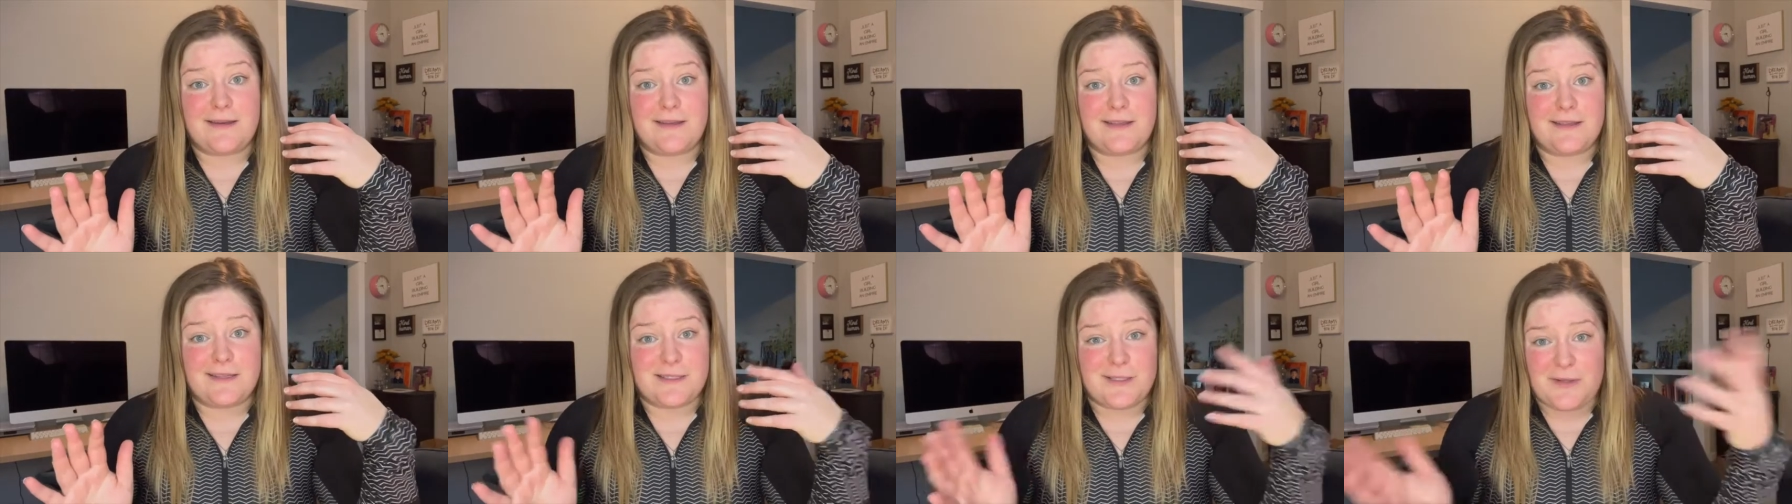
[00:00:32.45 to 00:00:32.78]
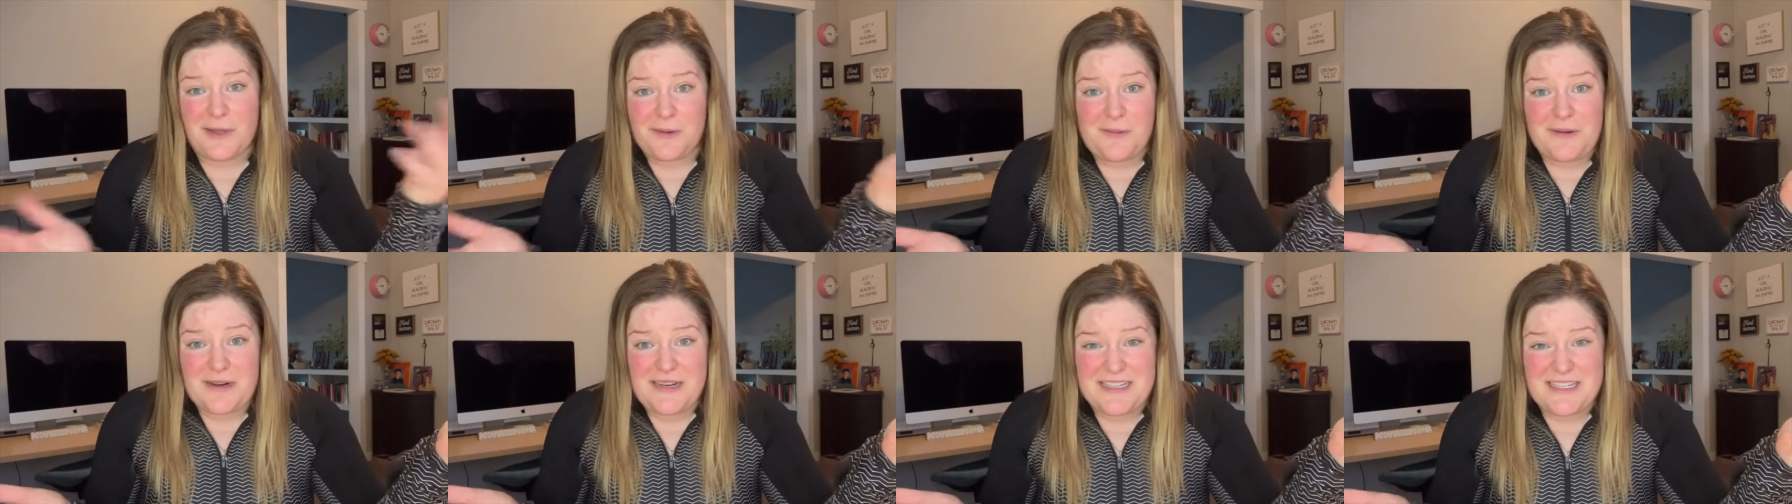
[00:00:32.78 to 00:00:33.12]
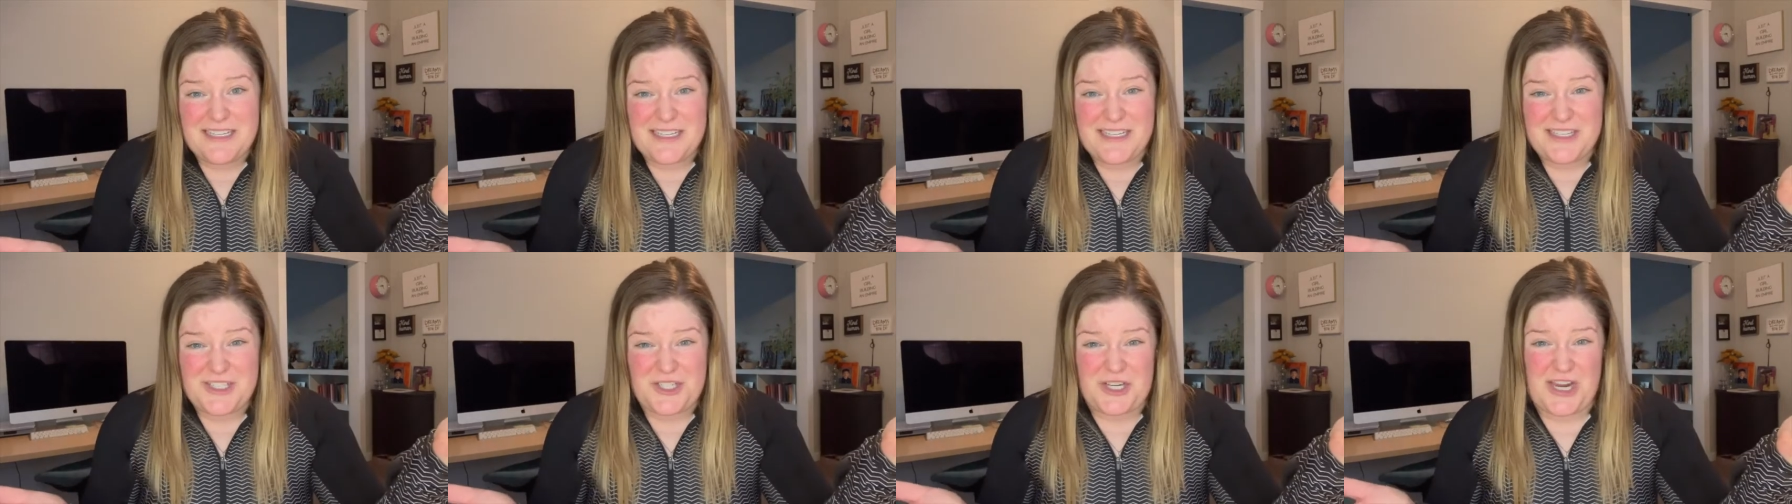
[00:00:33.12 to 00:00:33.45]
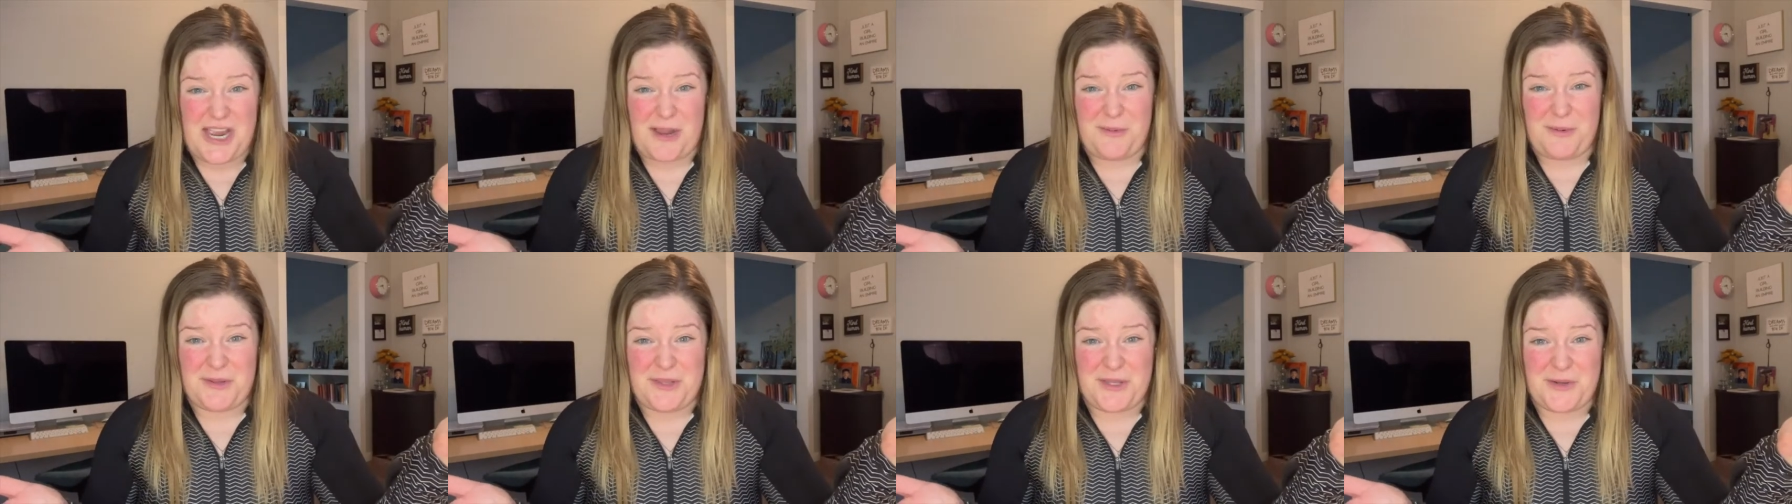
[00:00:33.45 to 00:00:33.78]
So I wanted to
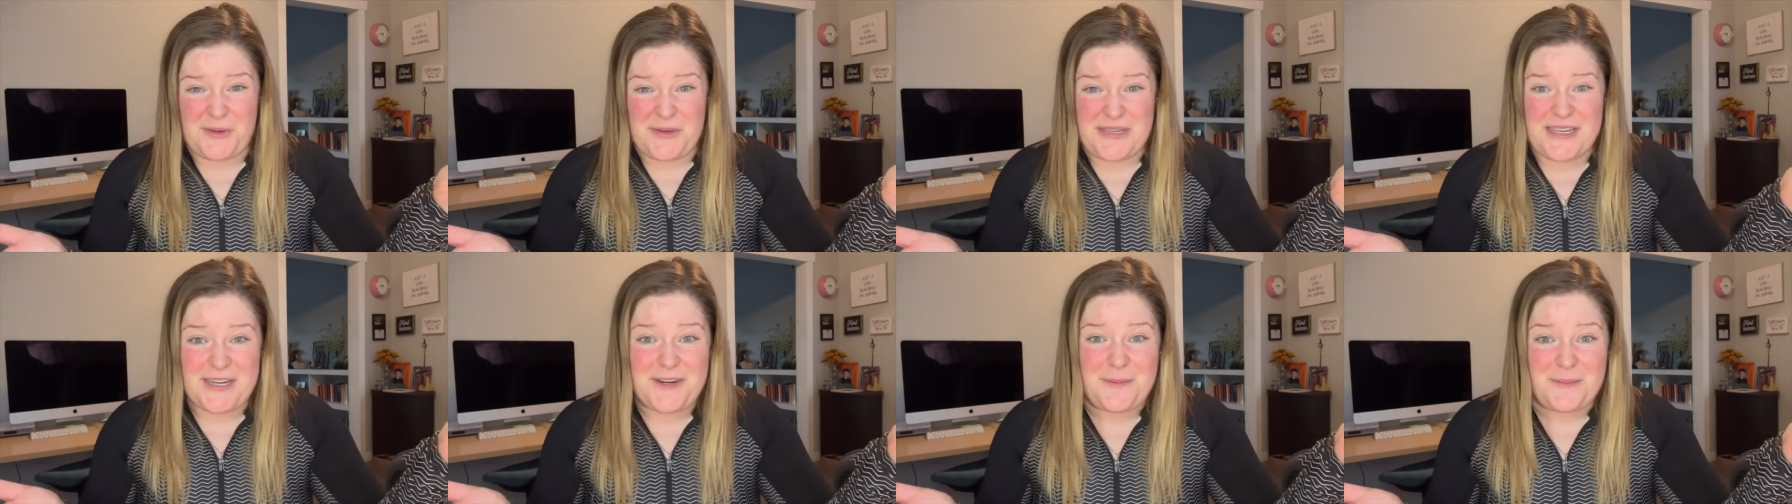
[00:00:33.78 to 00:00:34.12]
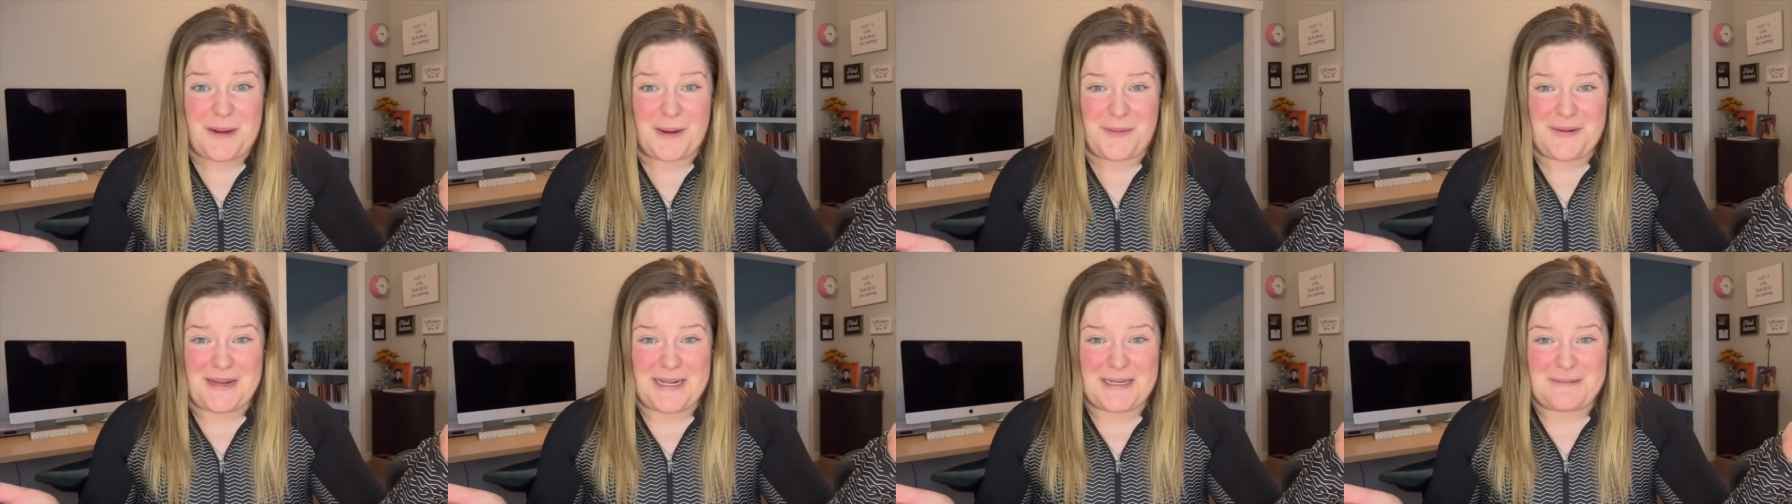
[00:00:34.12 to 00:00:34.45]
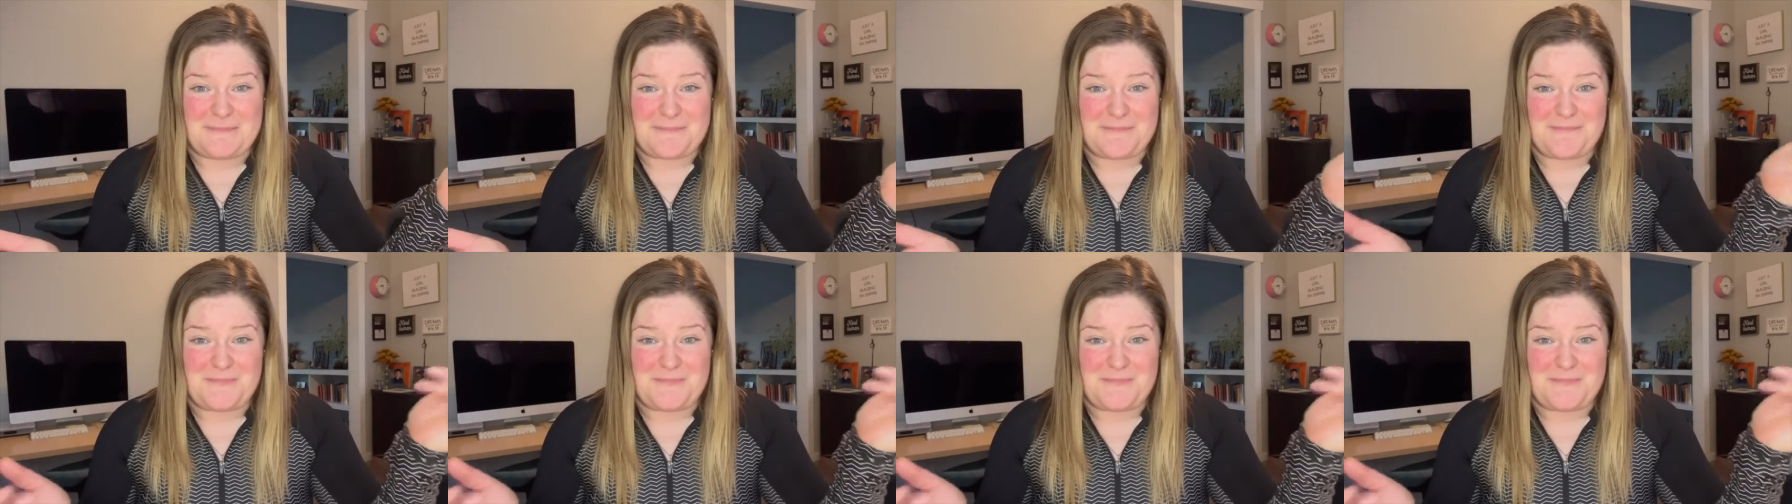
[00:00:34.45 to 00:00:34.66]
chat with you here about it.